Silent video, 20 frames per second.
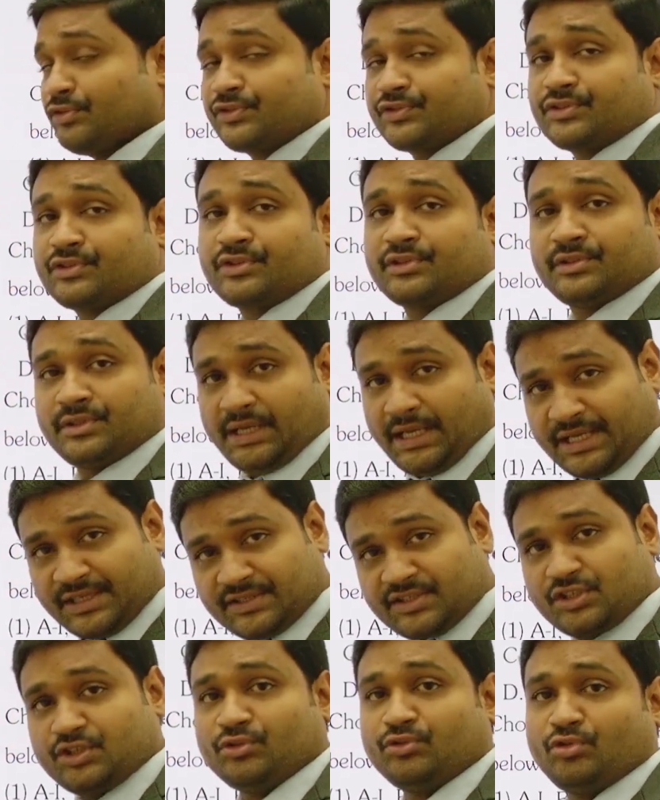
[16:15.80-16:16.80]
as you
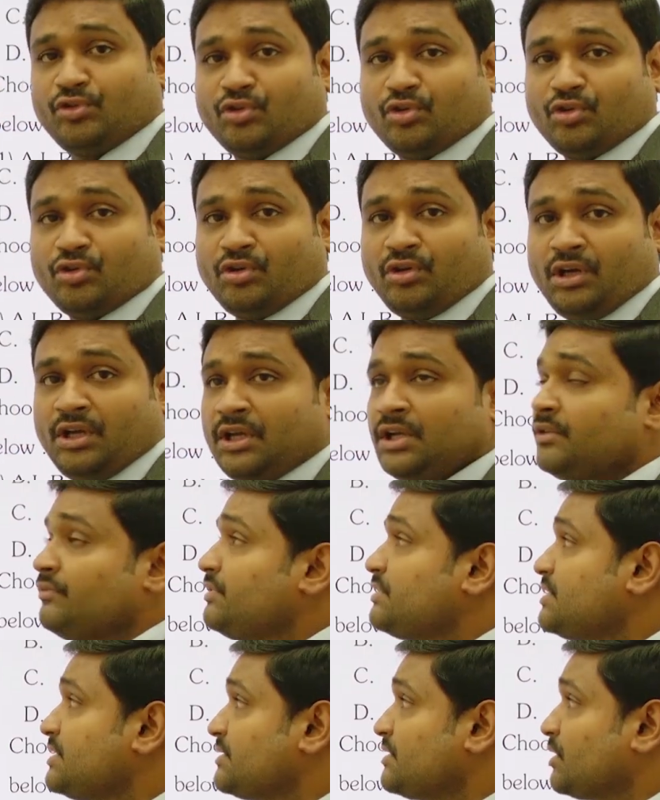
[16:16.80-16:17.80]
know, which is the
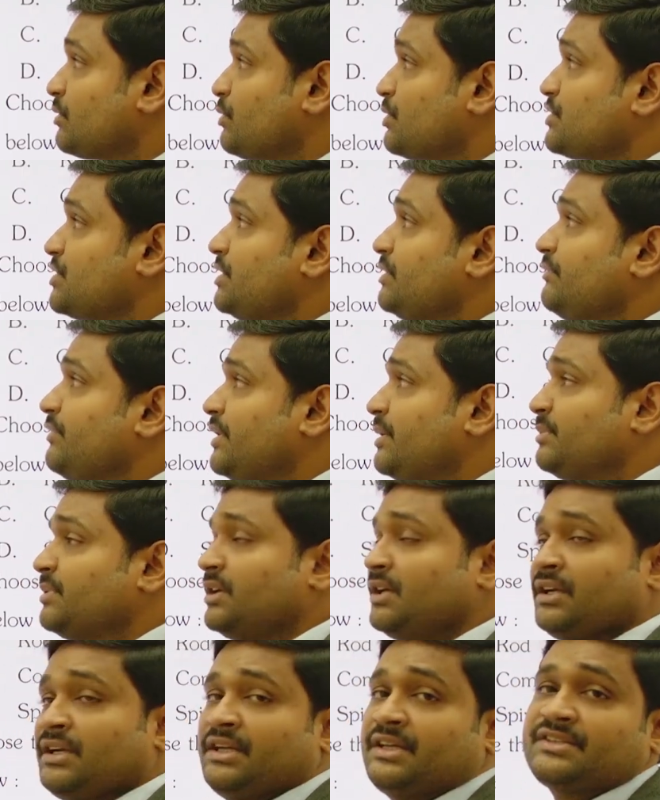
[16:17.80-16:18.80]
question from the
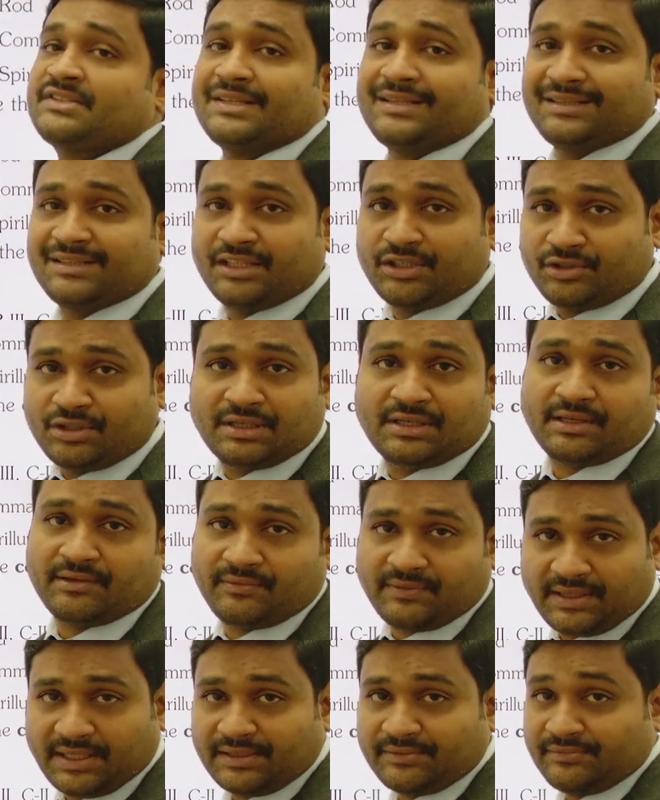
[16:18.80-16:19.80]
cell the unit of life,
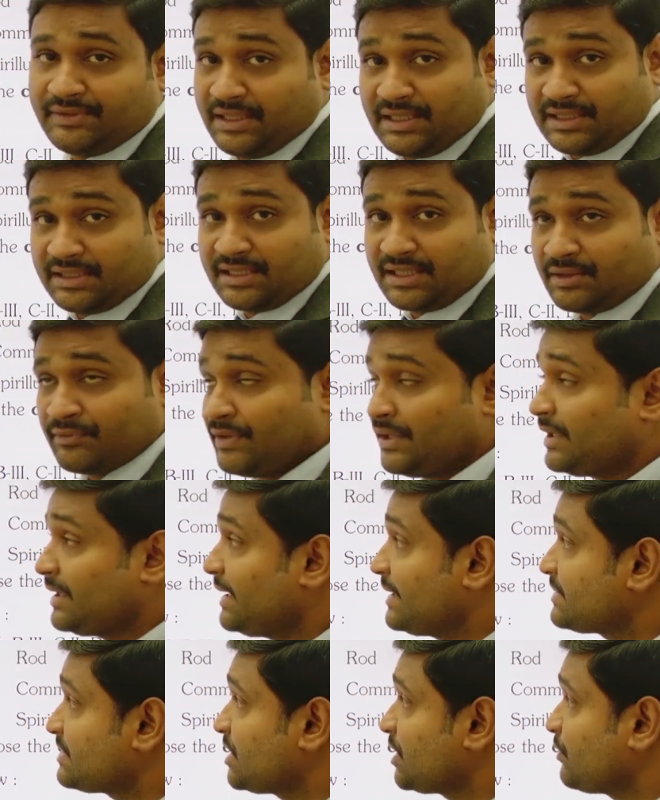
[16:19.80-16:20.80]
another fantastic
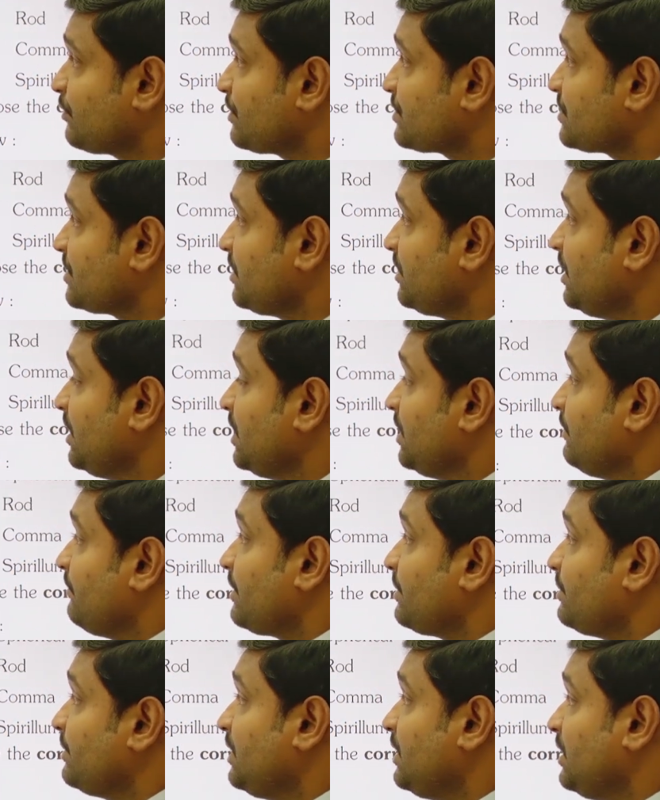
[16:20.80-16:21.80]
question from the
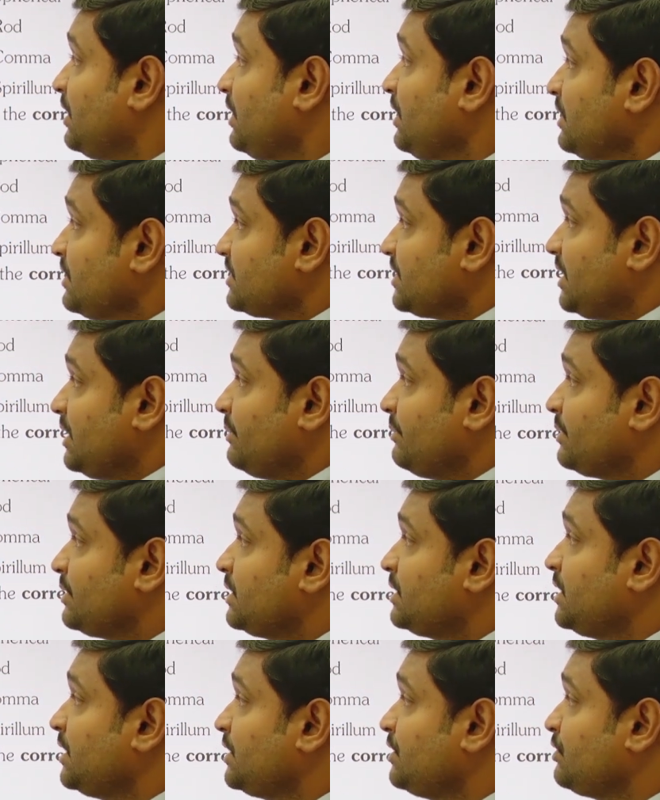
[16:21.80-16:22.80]
cell the unit
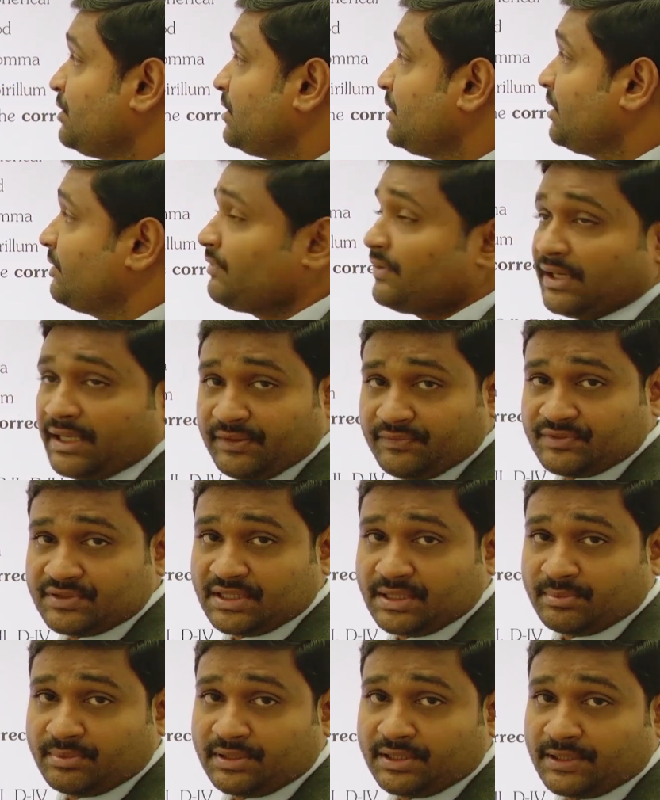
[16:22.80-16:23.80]
of life chapter.
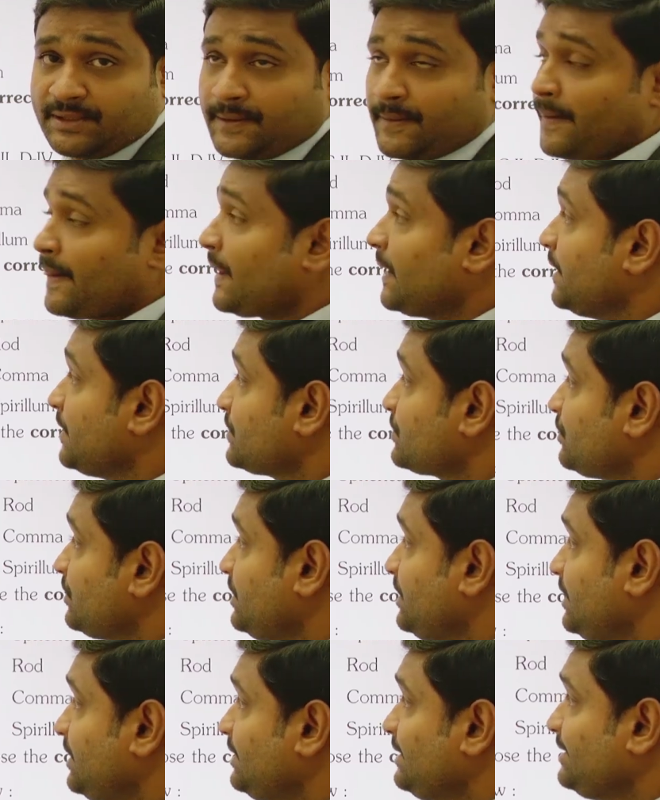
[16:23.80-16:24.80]
So here
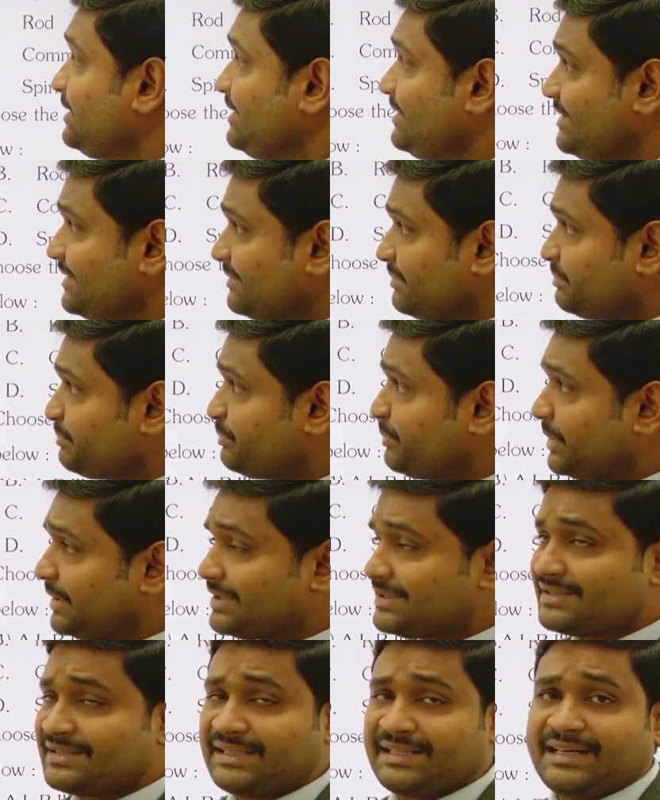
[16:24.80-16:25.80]
this is a basic
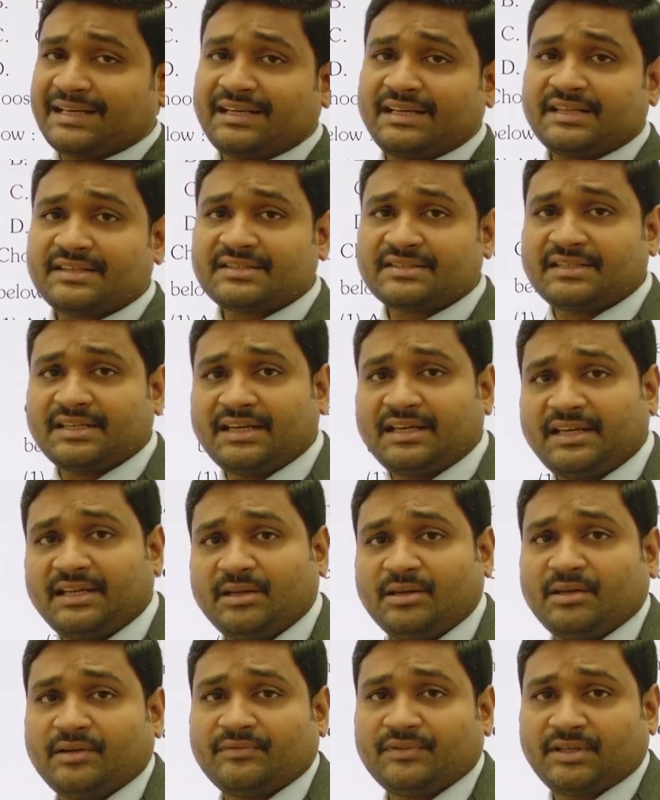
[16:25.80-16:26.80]
understanding of
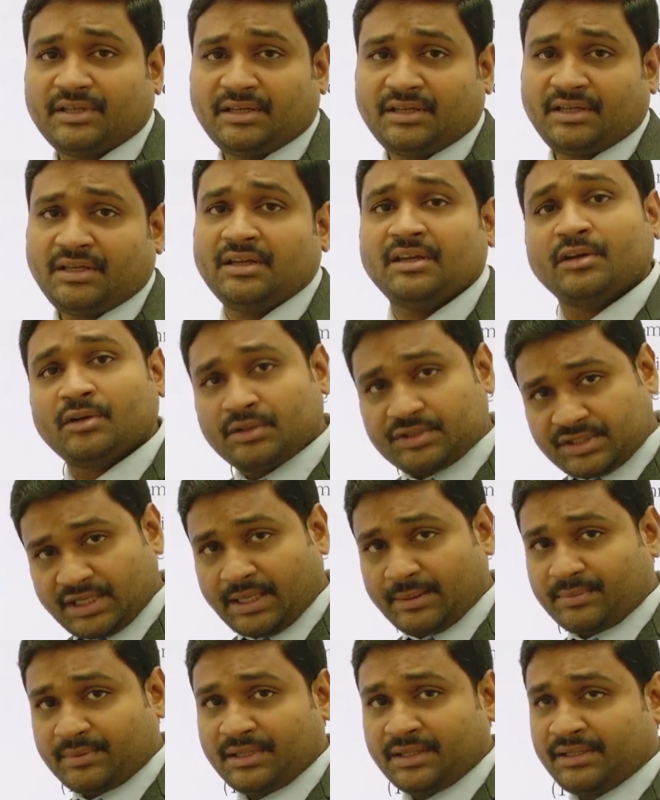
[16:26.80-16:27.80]
the
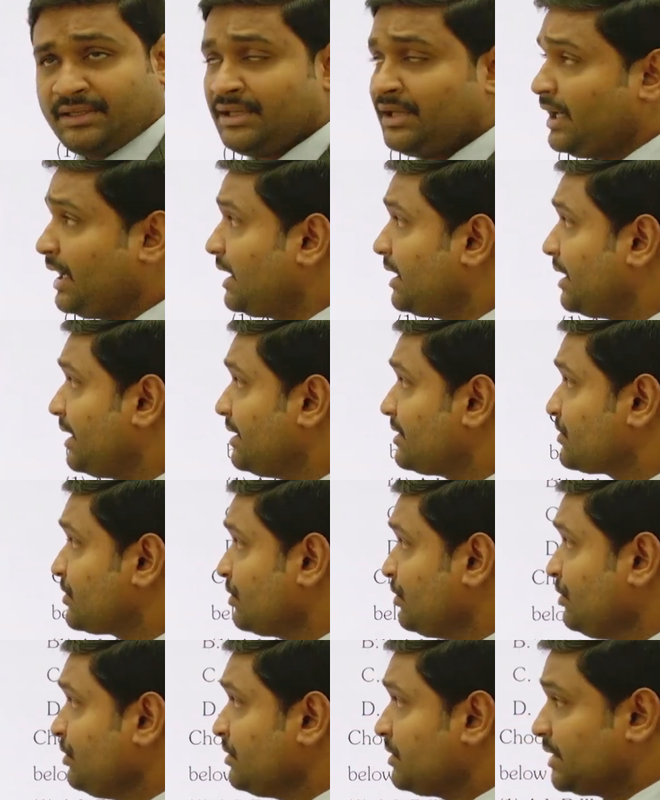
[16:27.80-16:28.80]
chapter and also the
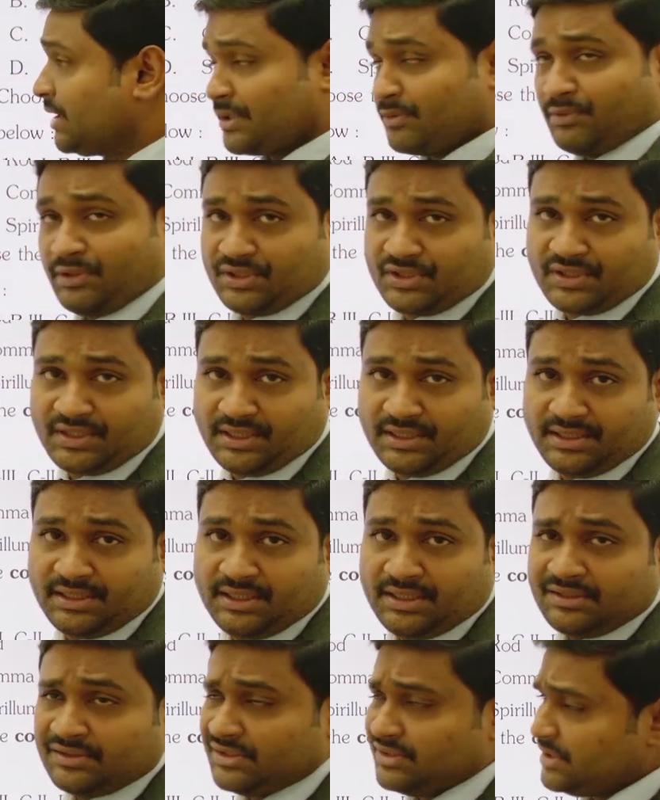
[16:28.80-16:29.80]
question.
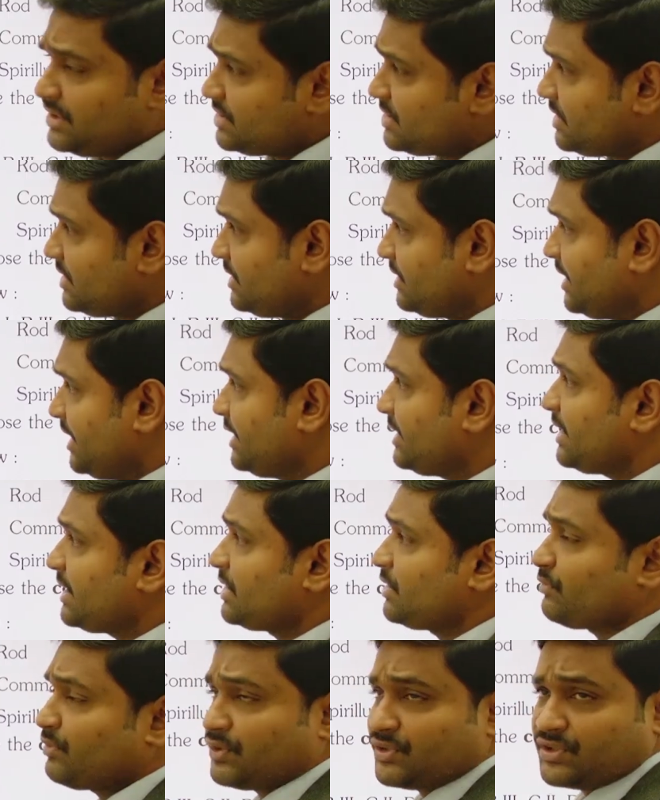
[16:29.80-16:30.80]
Such a direct question,